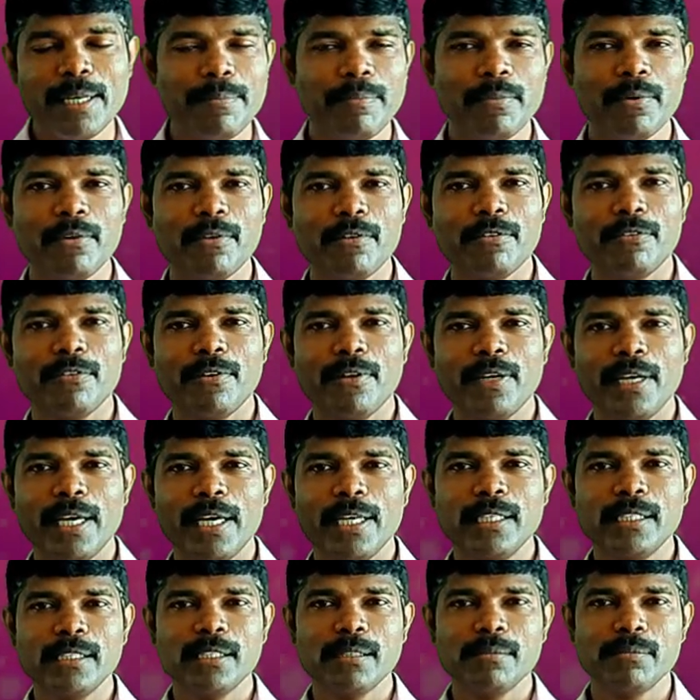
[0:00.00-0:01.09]
type of
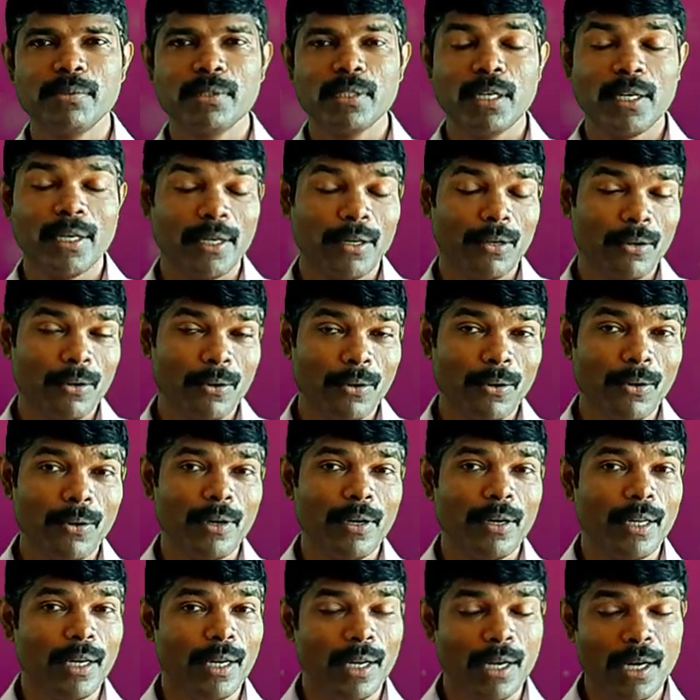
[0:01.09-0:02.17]
organisms are
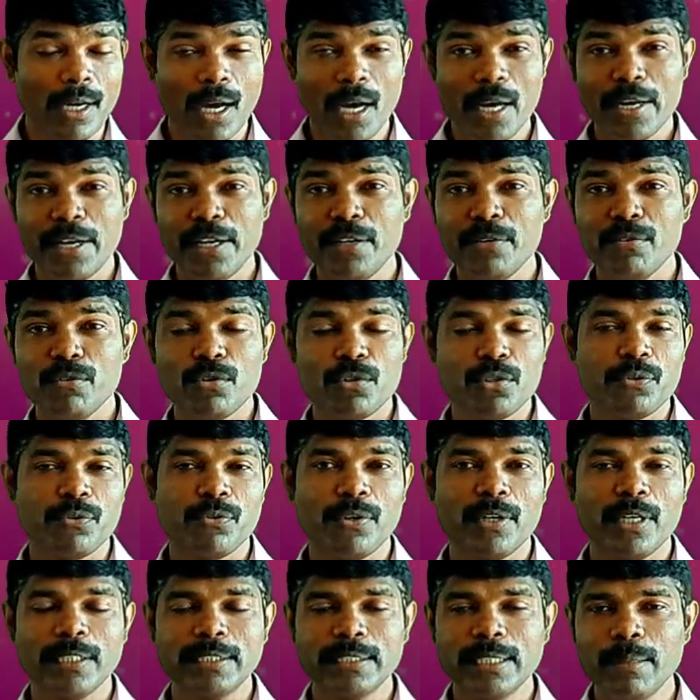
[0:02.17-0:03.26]
called carnivores.
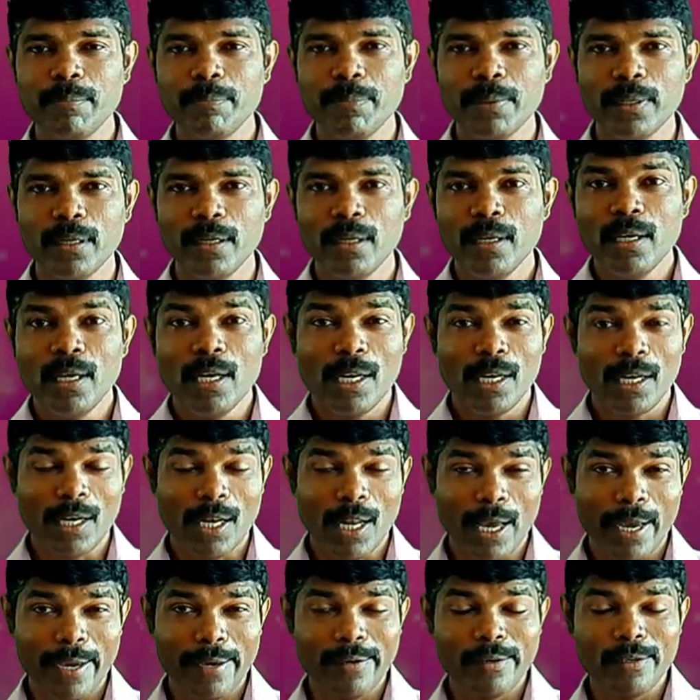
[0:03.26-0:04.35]
For example,
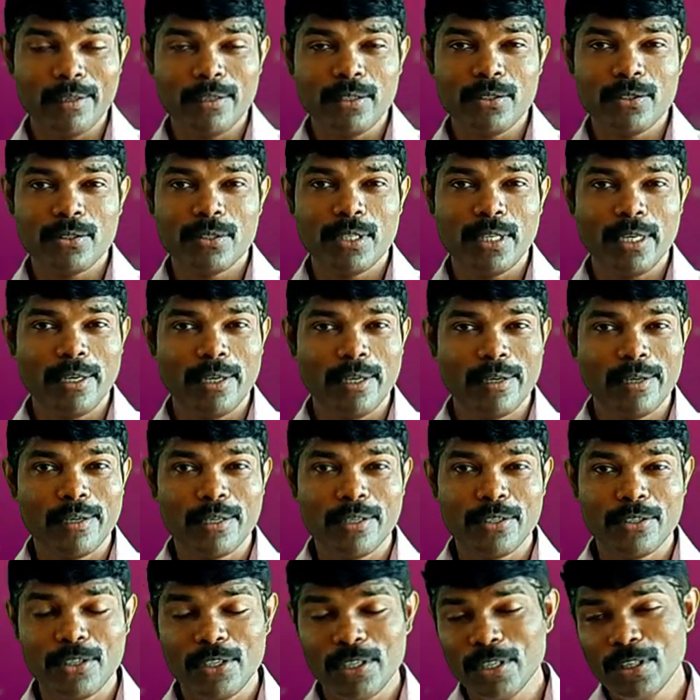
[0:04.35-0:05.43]
lion is
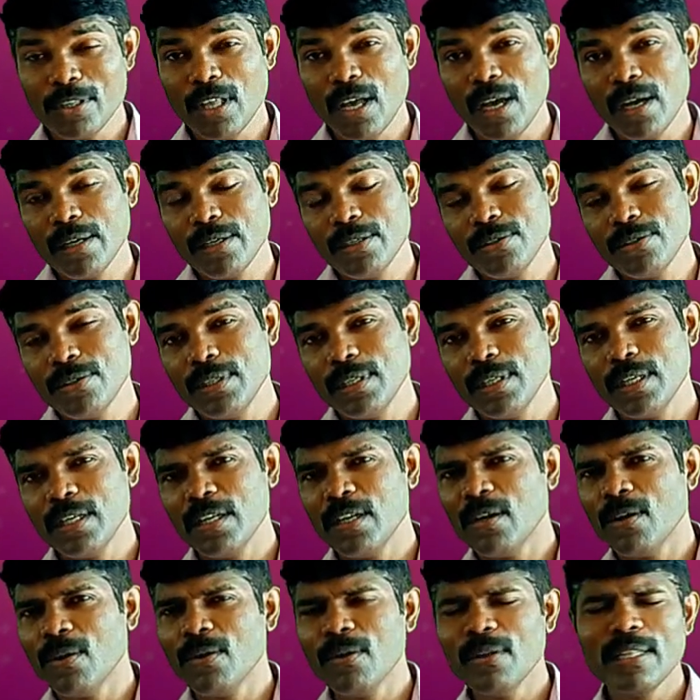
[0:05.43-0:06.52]
there, cheetah is
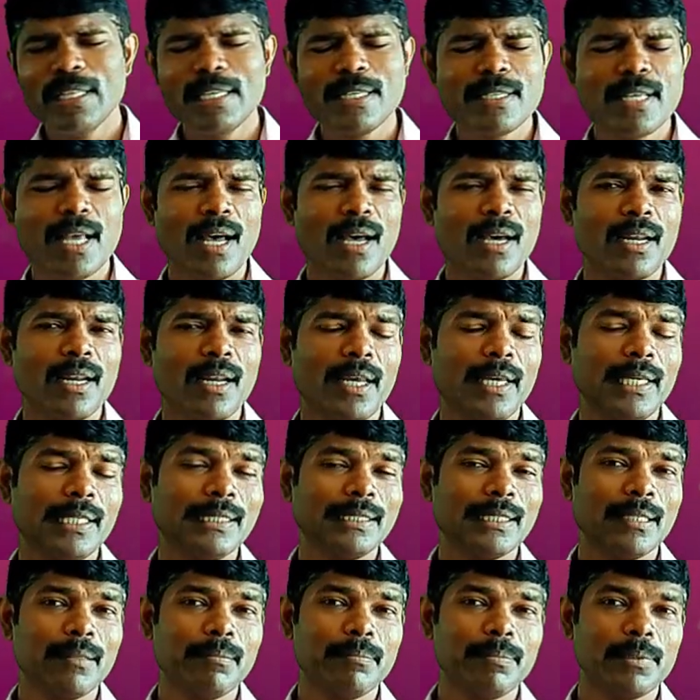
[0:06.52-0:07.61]
there, all these are
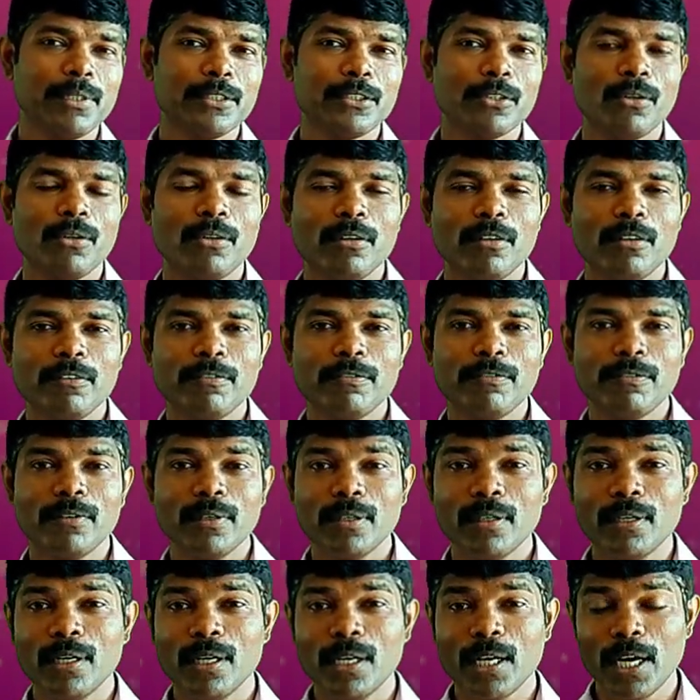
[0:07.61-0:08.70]
examples of
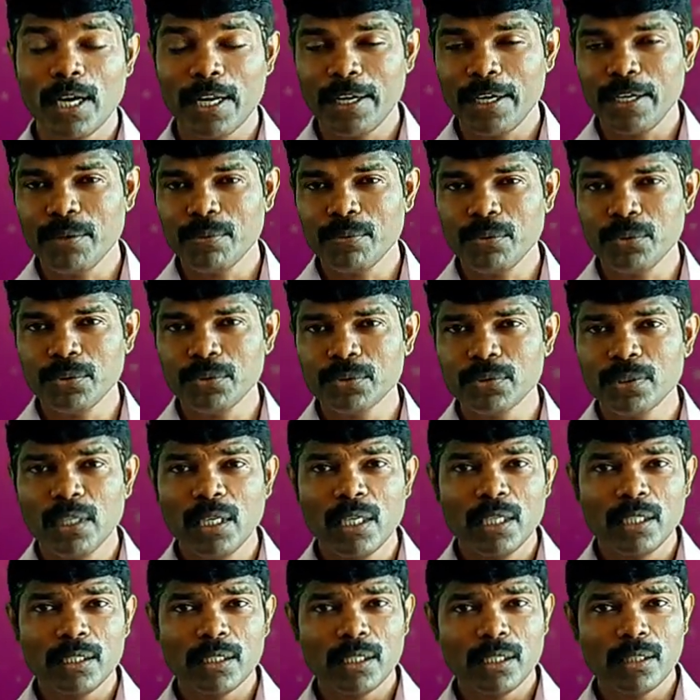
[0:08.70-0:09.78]
carnivores.
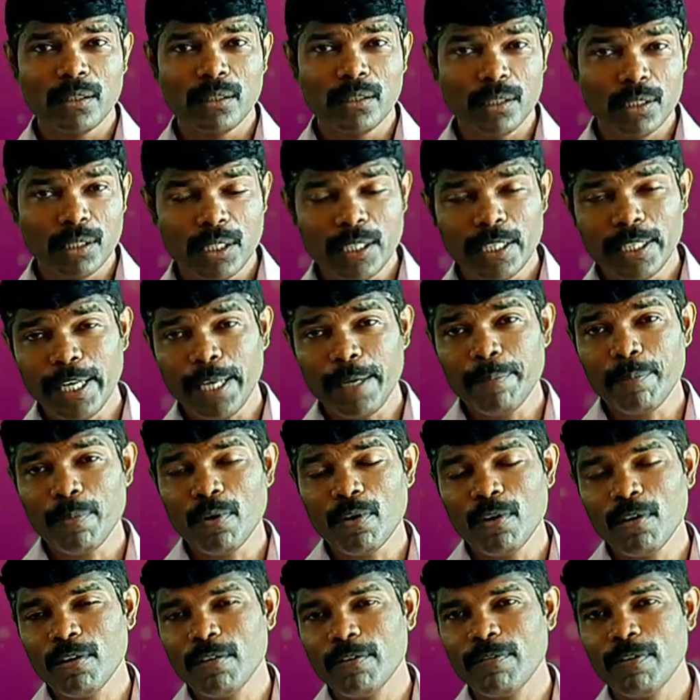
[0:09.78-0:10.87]
The third type
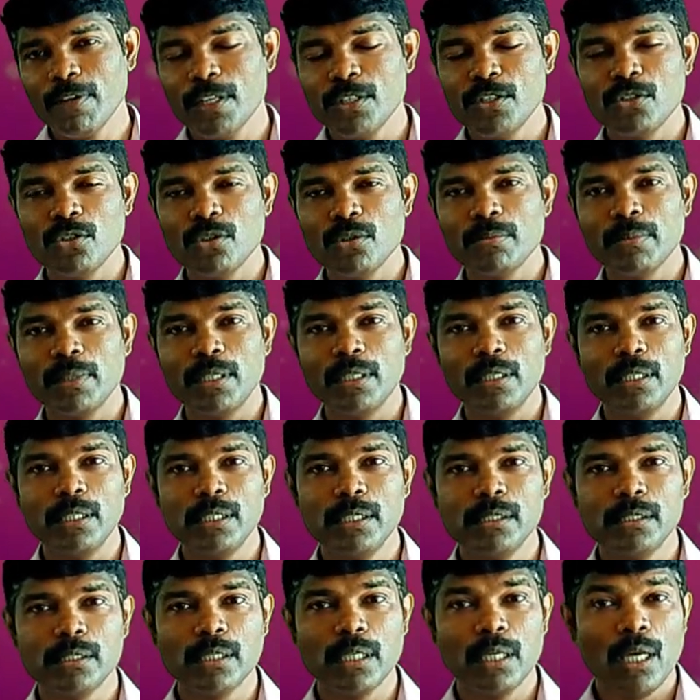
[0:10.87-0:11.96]
of consumer
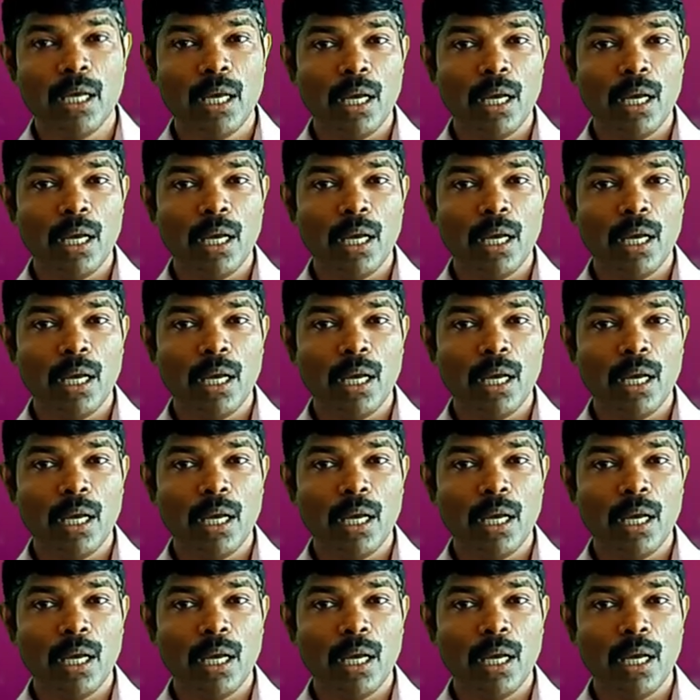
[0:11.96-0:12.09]
is